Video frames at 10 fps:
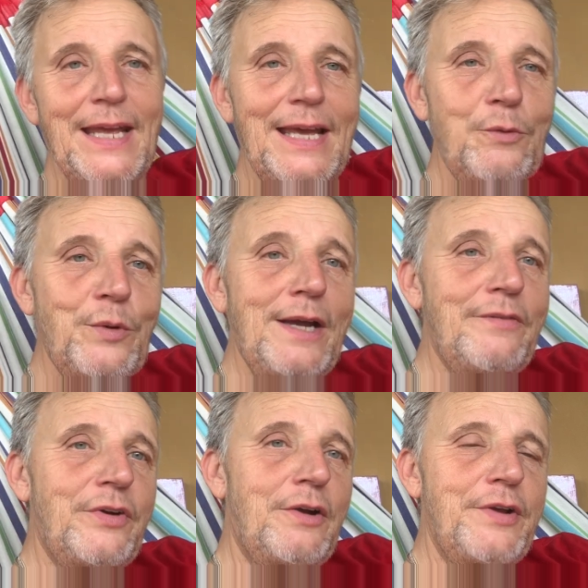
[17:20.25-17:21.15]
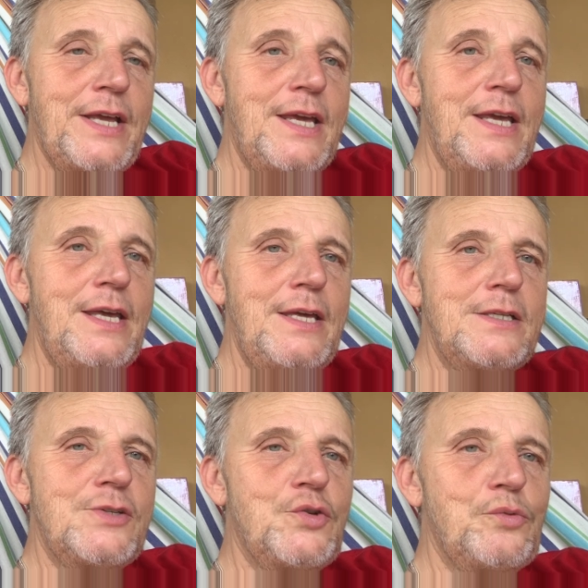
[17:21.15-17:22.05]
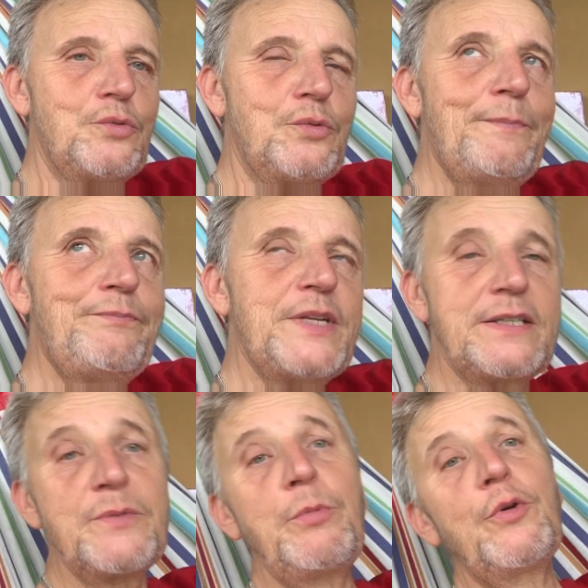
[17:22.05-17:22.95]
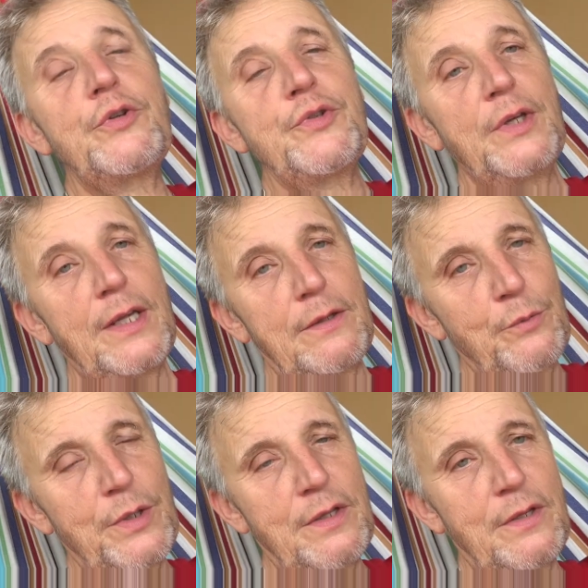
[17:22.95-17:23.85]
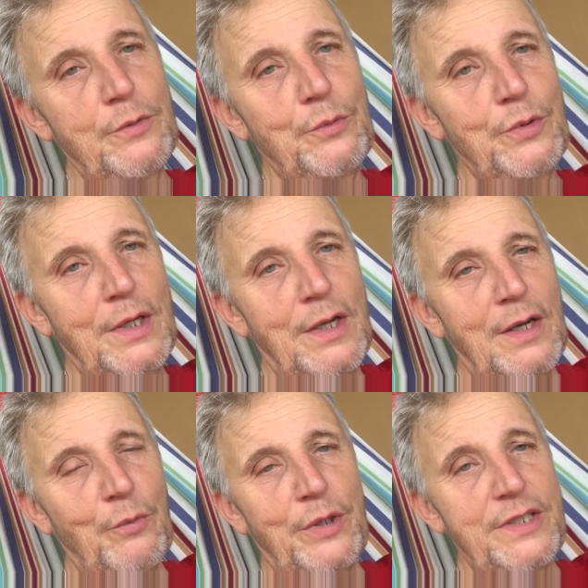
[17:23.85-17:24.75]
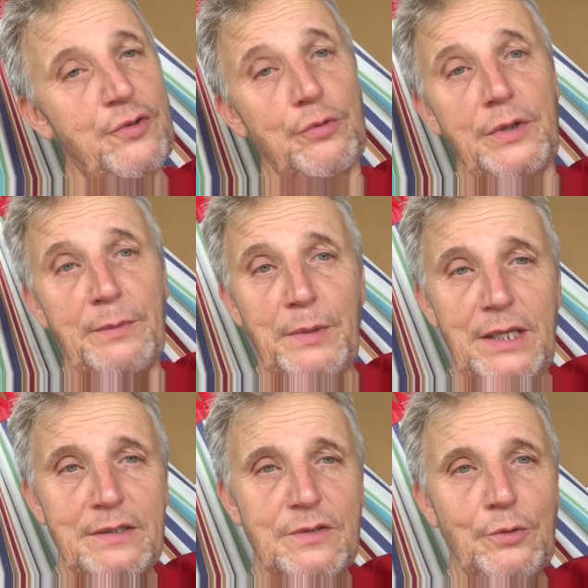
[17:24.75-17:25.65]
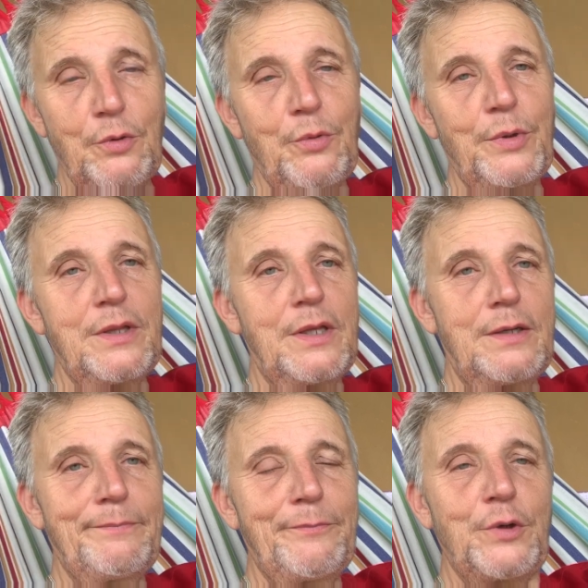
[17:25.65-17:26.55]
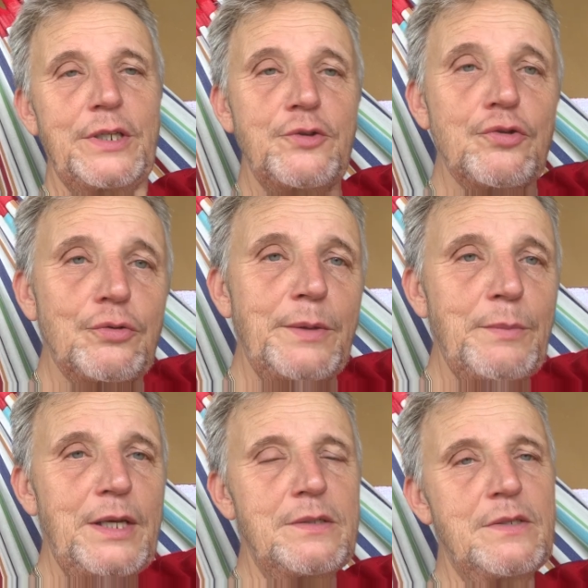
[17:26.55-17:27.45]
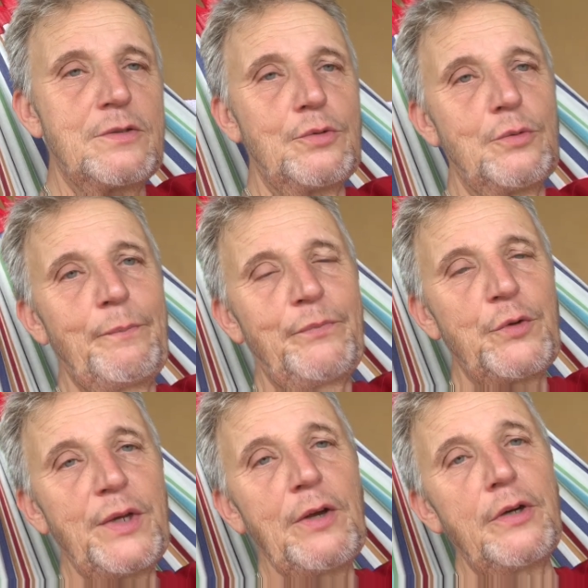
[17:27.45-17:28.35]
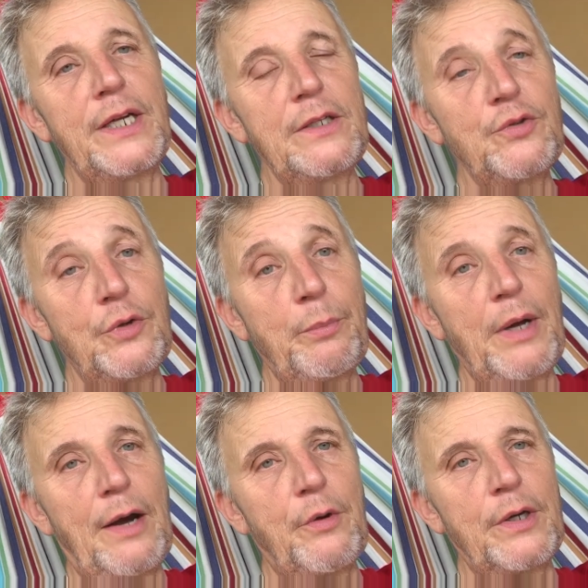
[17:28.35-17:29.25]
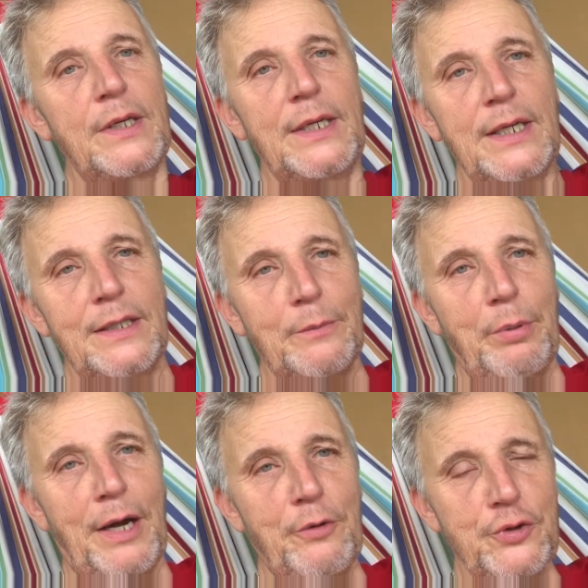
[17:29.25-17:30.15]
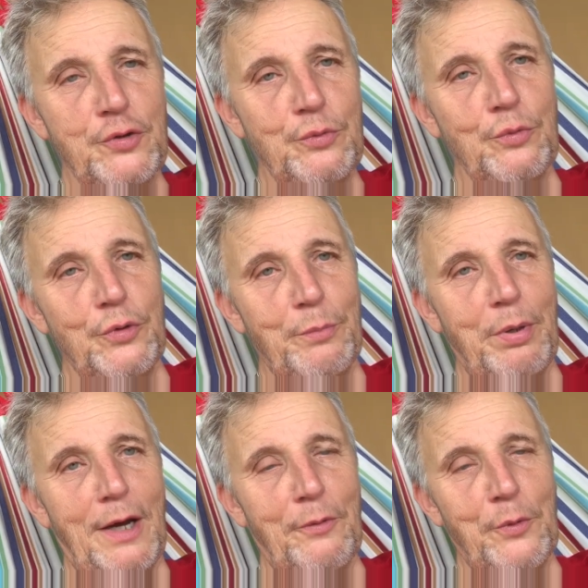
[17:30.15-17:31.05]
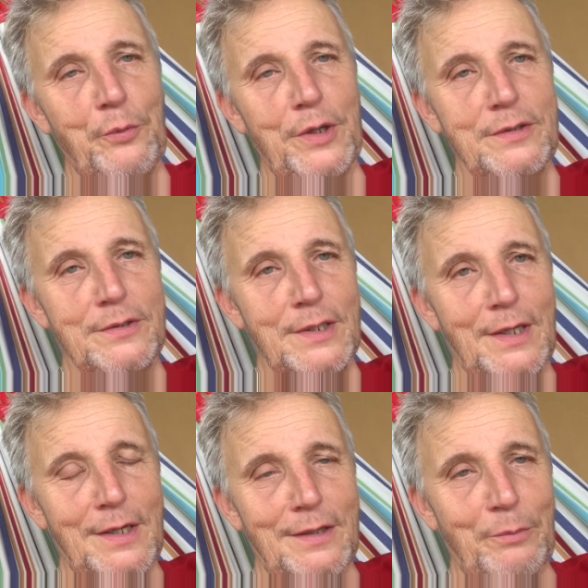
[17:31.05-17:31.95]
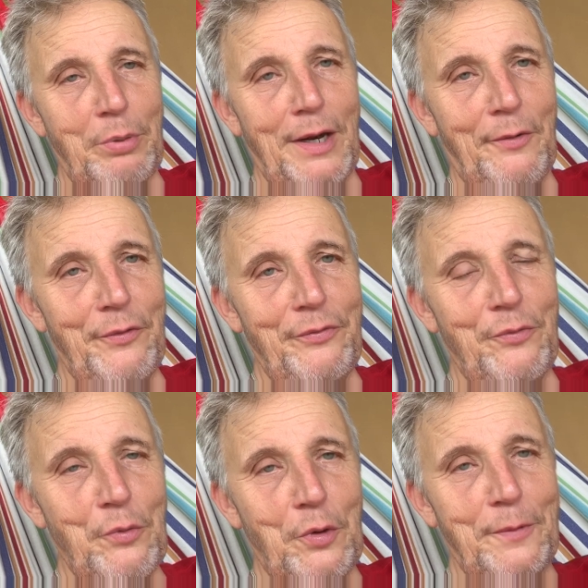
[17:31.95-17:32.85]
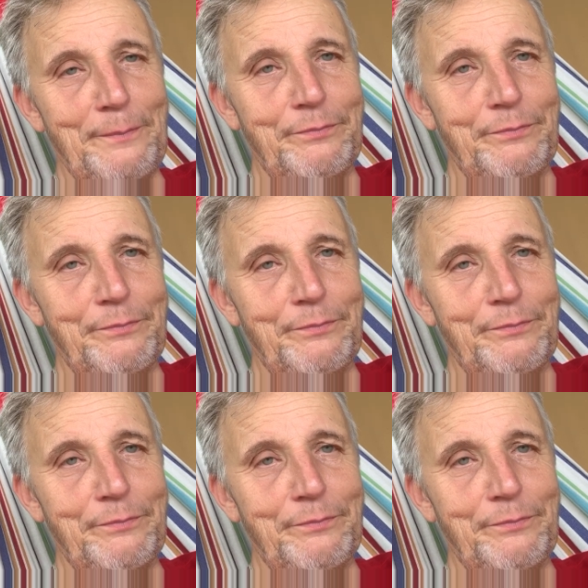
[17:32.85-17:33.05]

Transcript: And we are very keen to explore together with you what it truly means to go within, what it truly means to reconnect to the power, the power to, the power with, the power for,